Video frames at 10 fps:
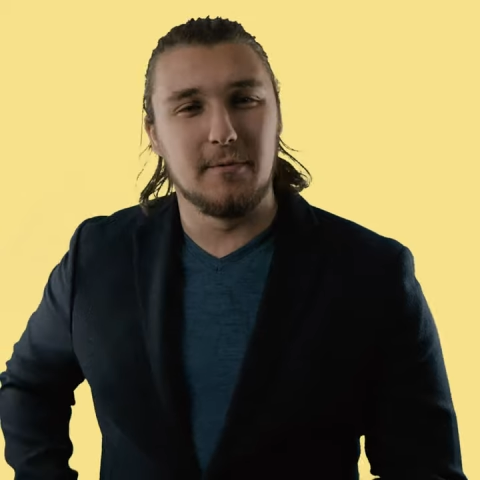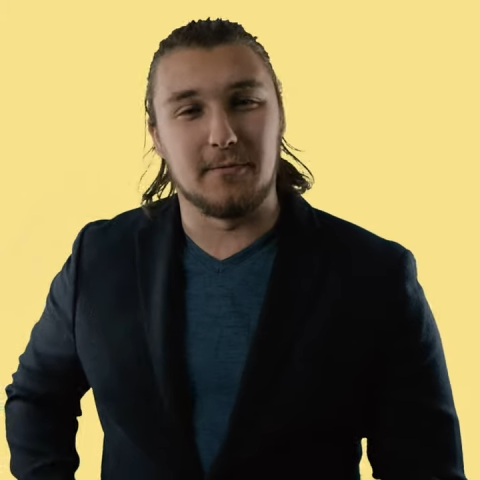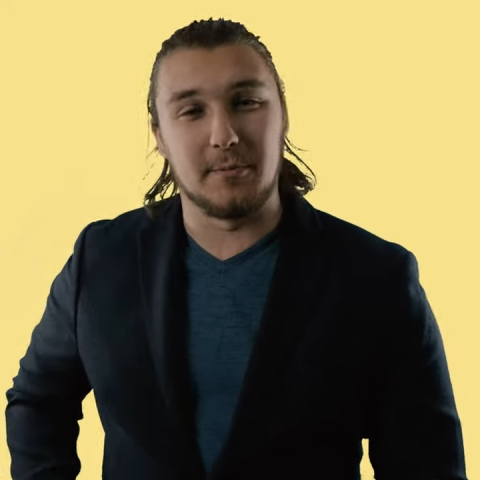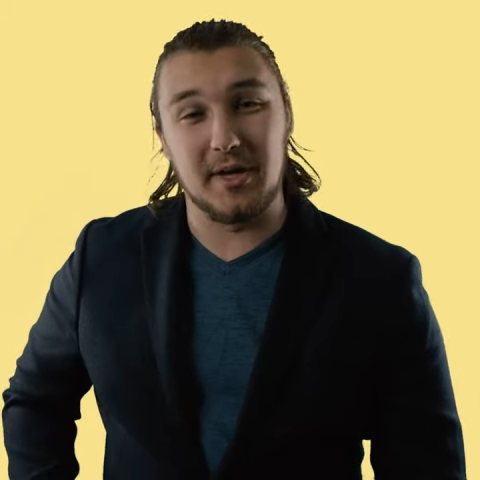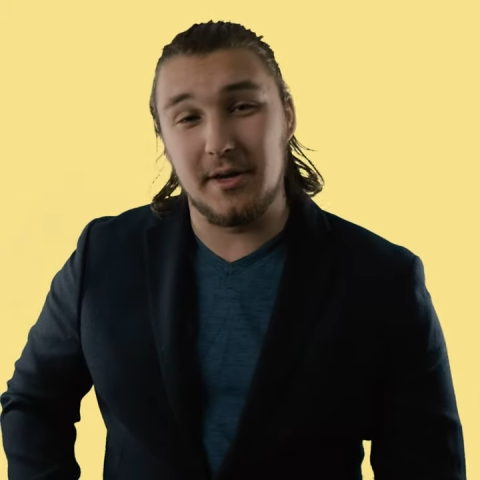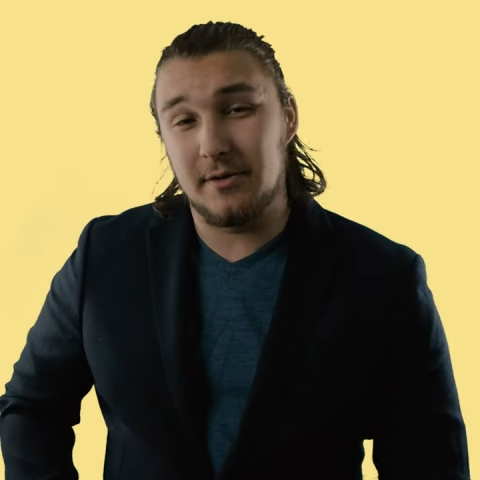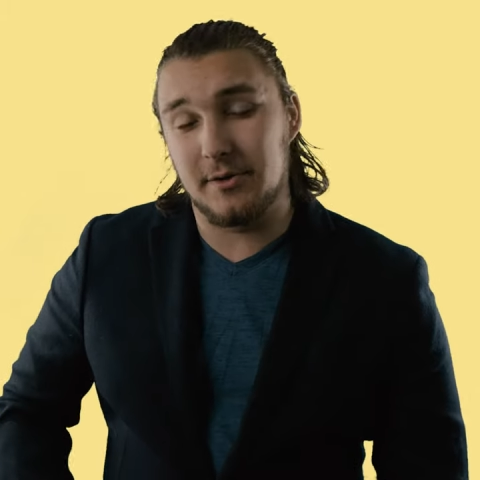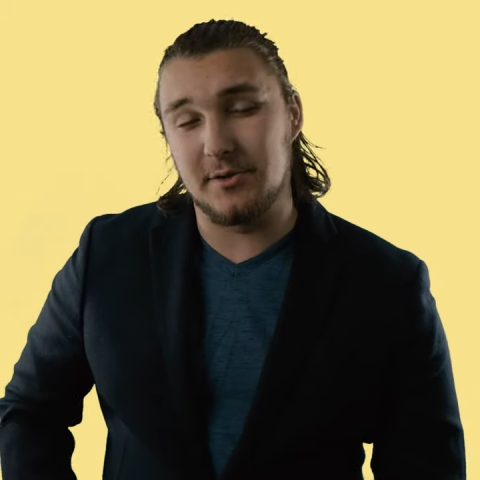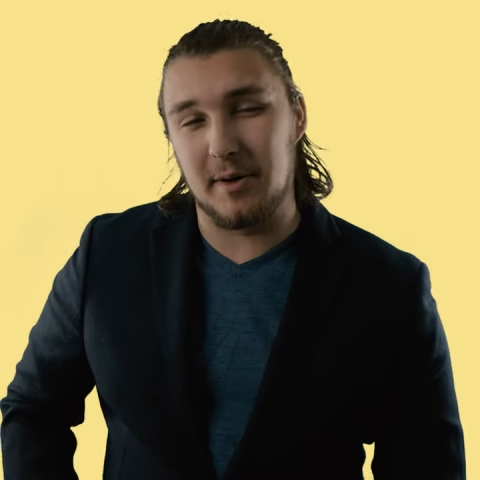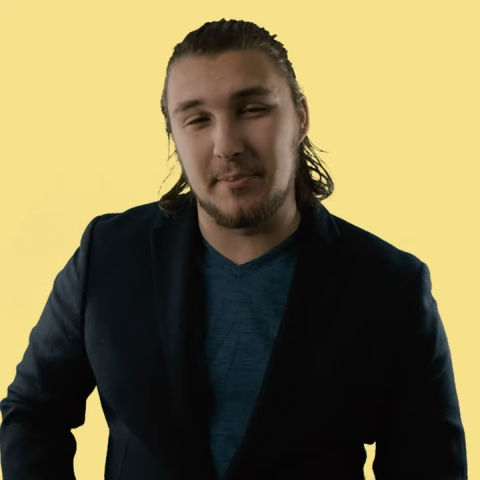For me,
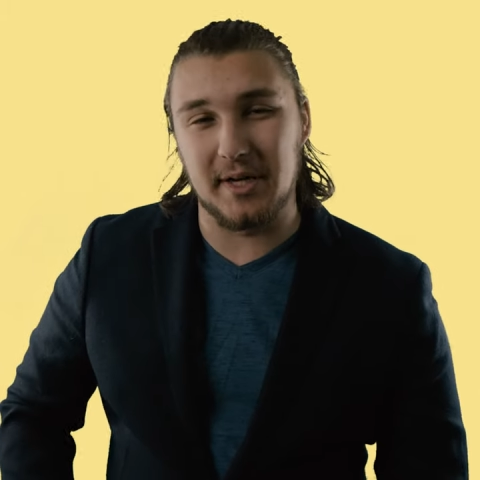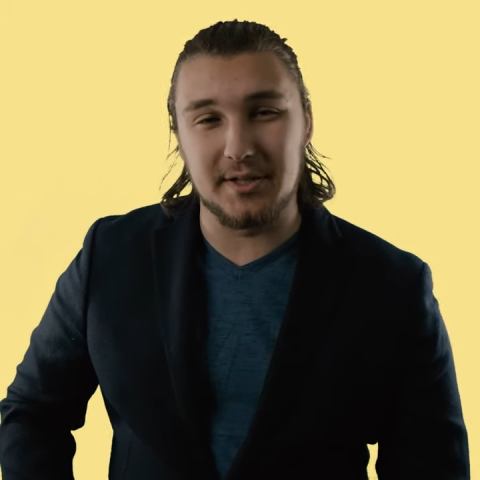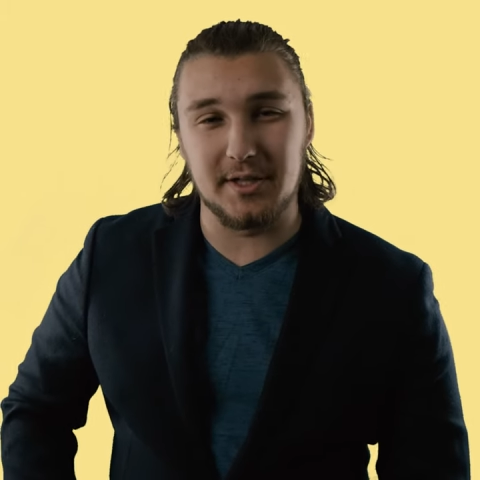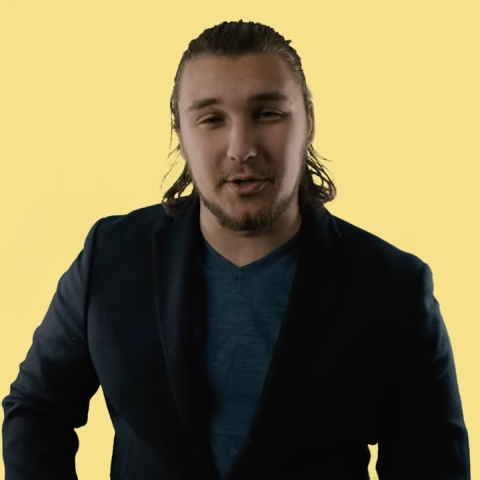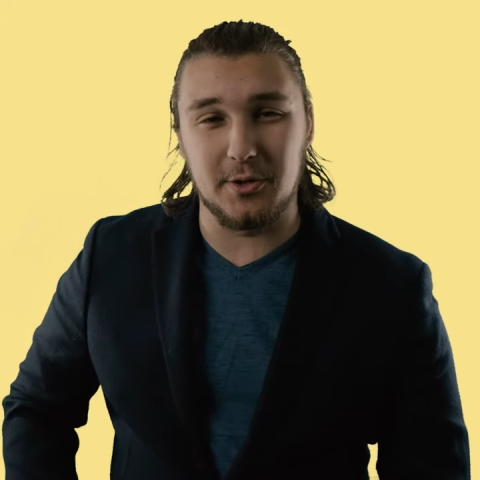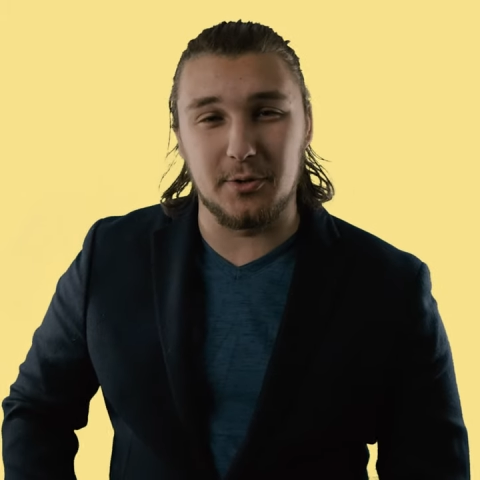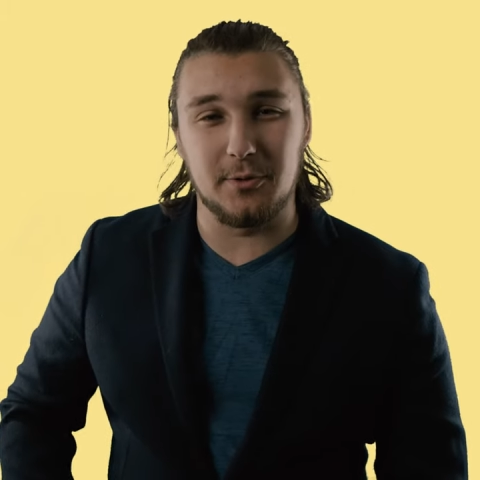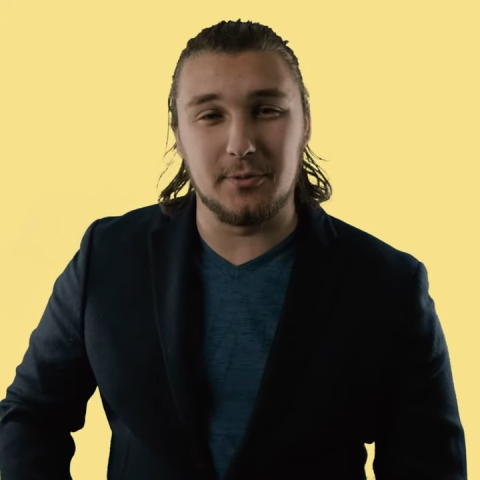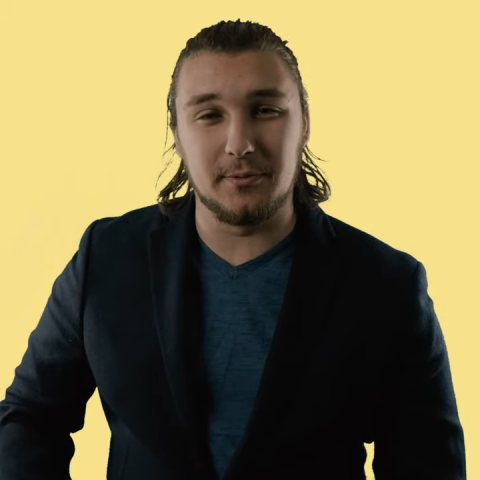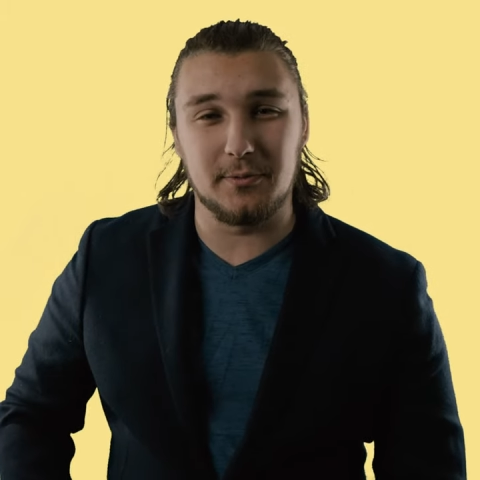it was my big sister
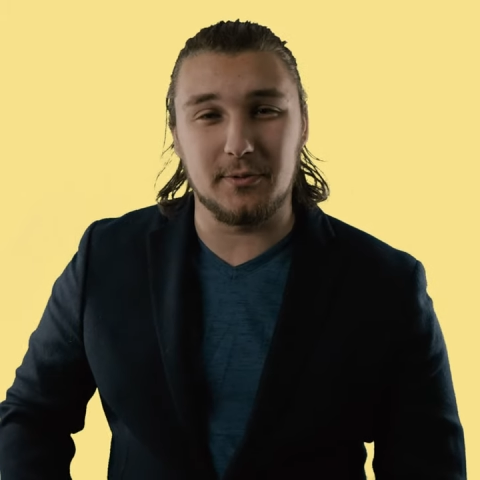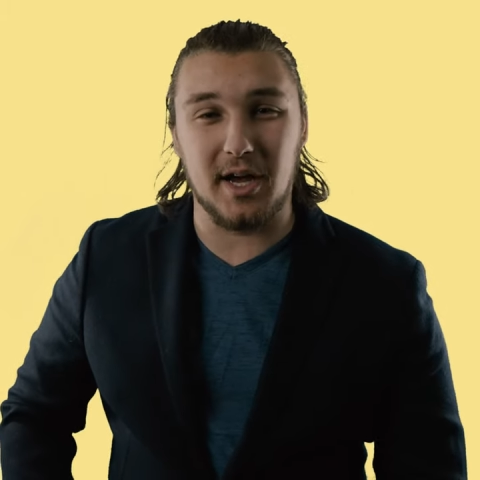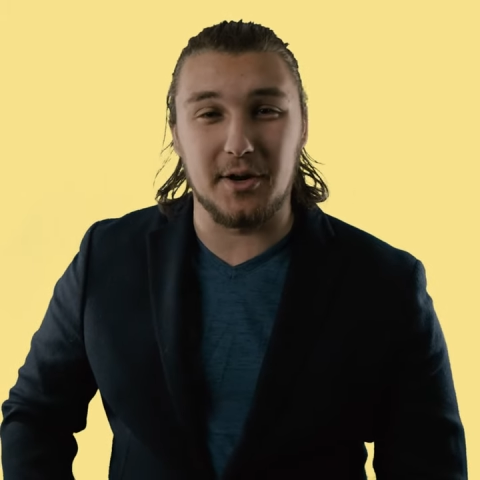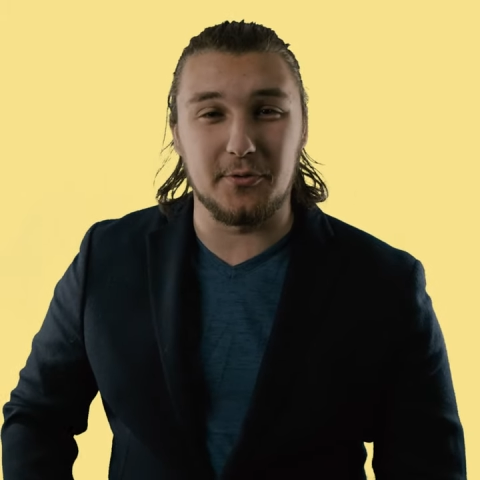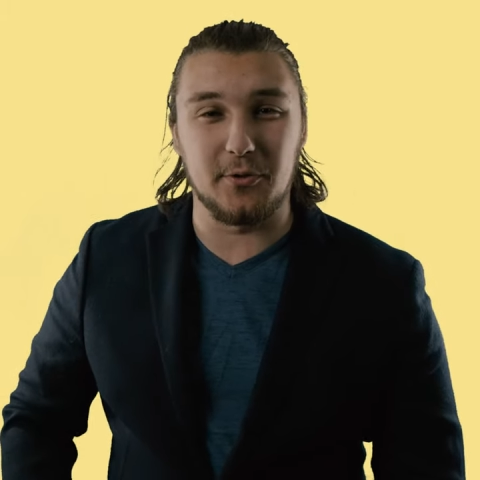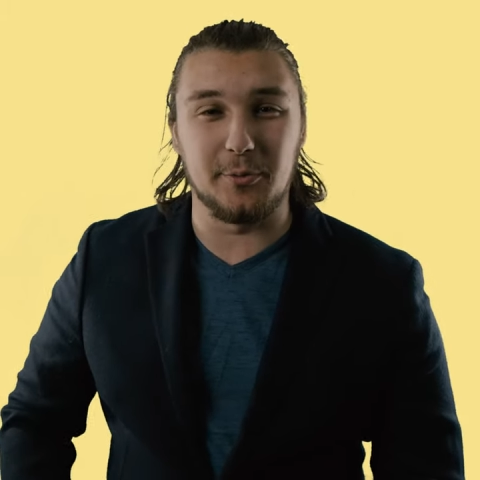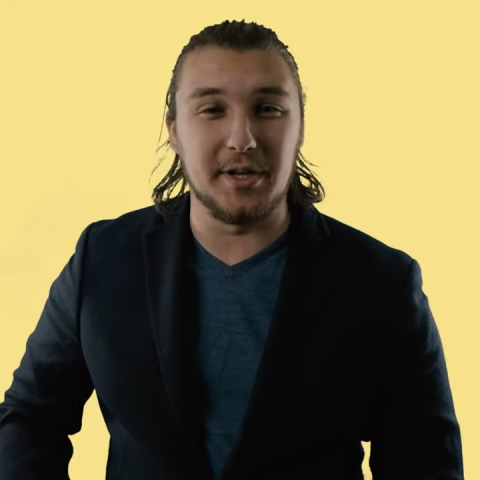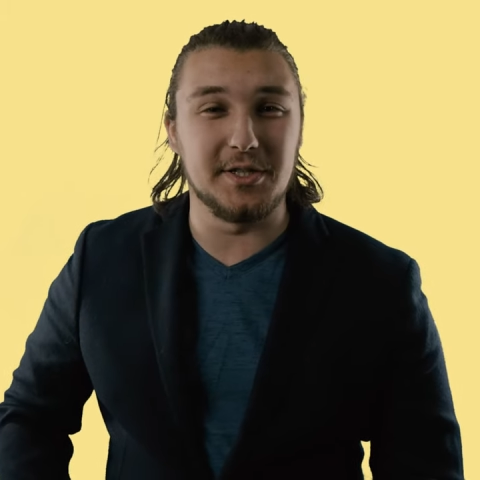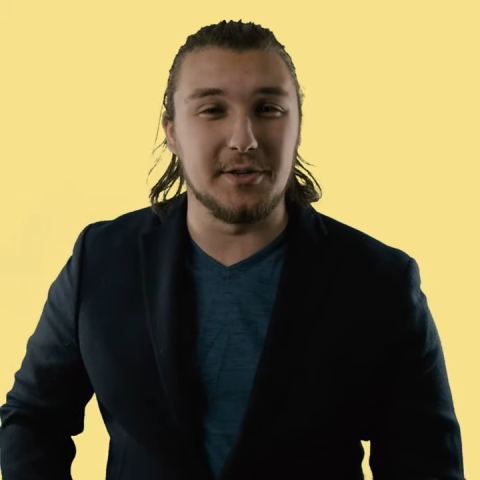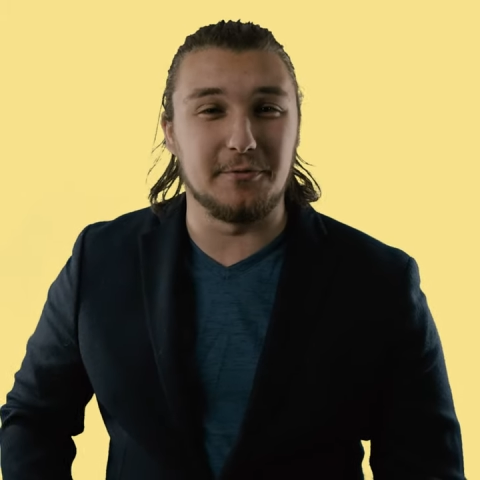who kind of threw
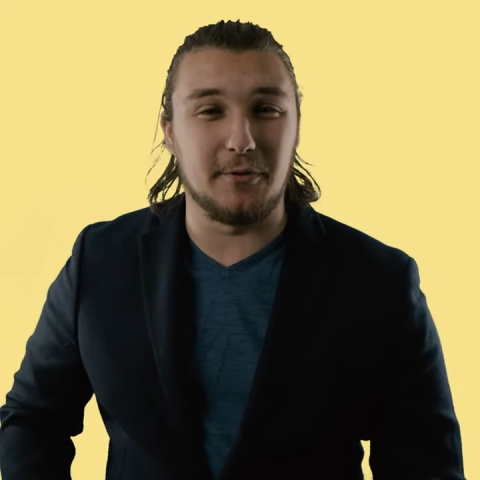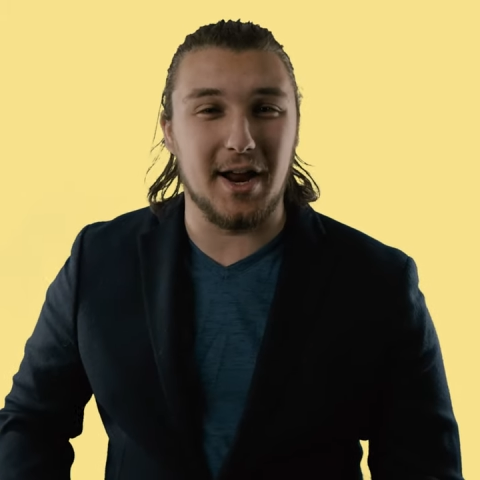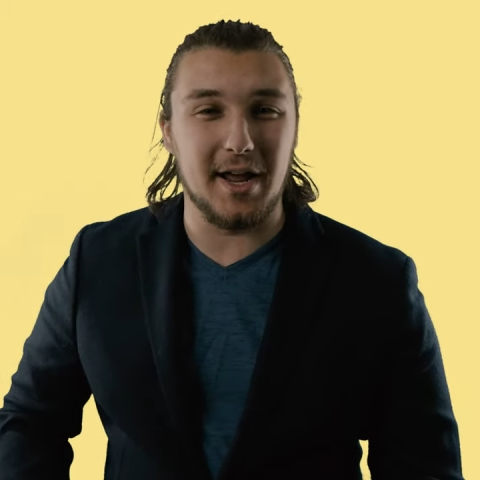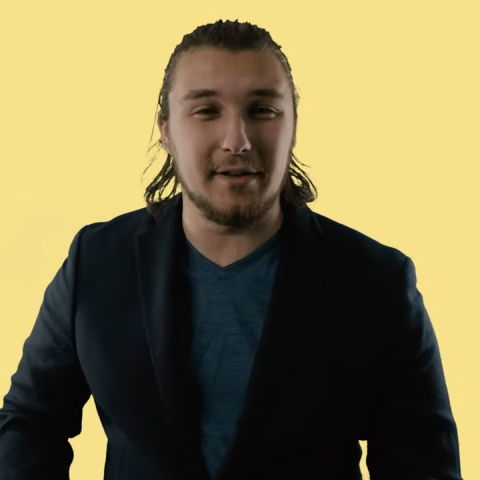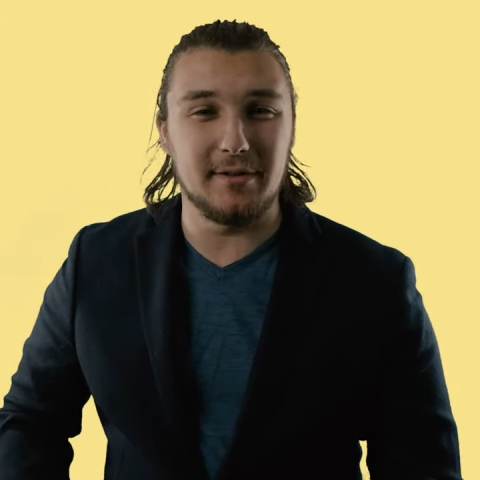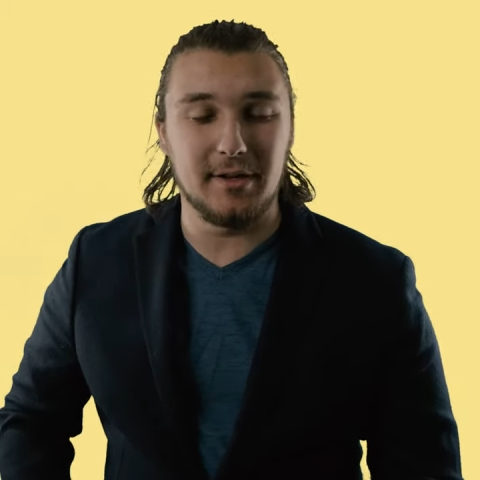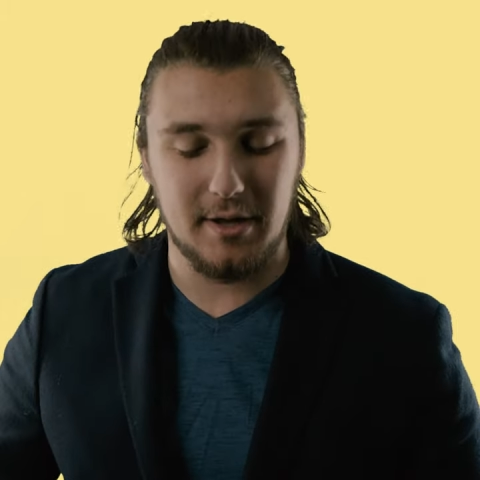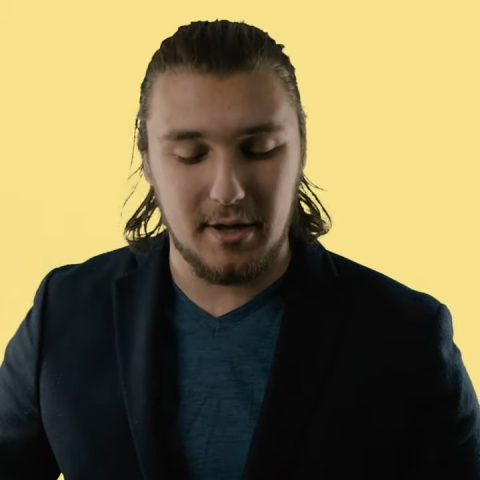me into the fray.